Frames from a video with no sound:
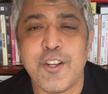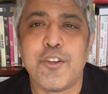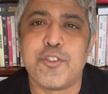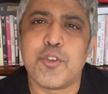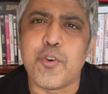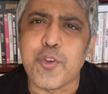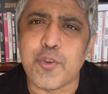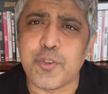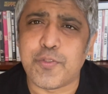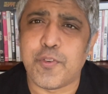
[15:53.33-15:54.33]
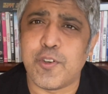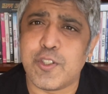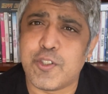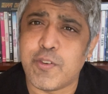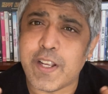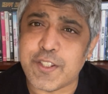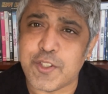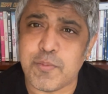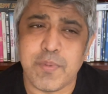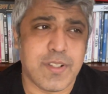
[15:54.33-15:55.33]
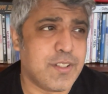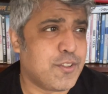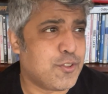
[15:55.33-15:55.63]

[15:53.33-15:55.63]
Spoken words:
So youthful, so exuberant,